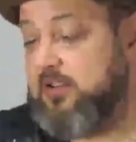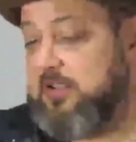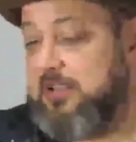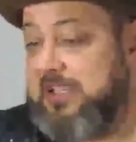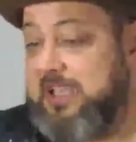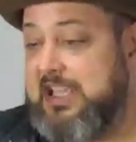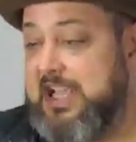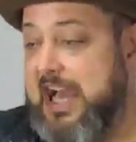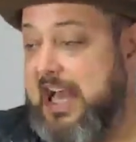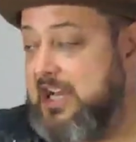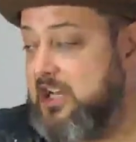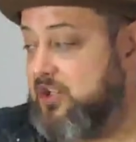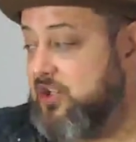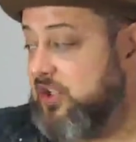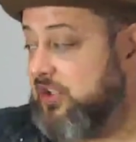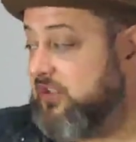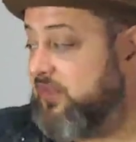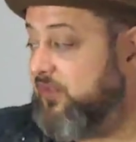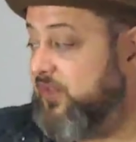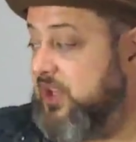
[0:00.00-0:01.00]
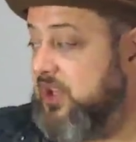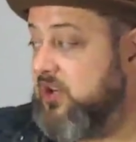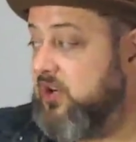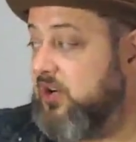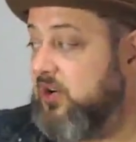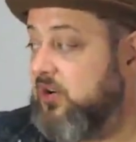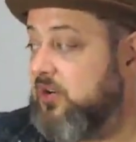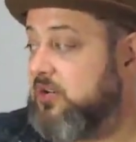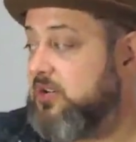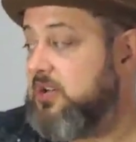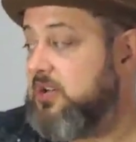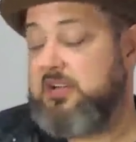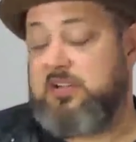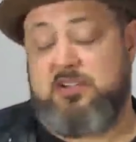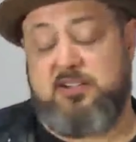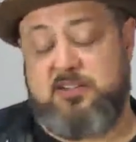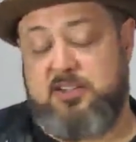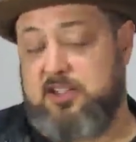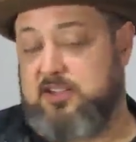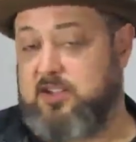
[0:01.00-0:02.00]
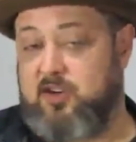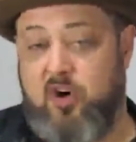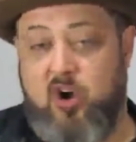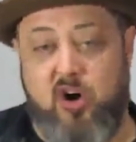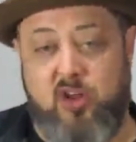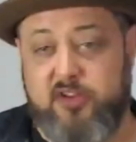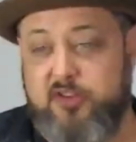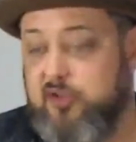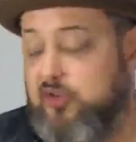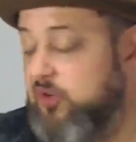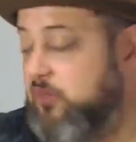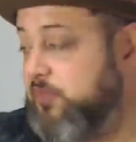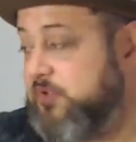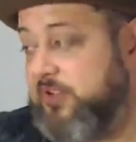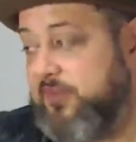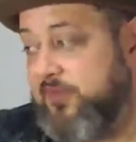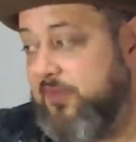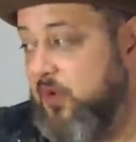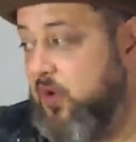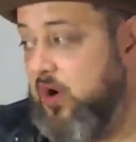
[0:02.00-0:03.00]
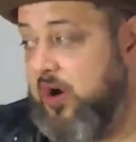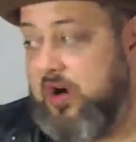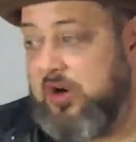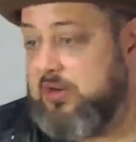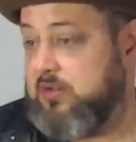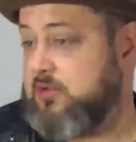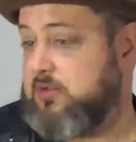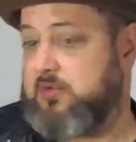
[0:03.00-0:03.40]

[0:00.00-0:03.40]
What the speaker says: You got to just feel that they're all in groups of 4.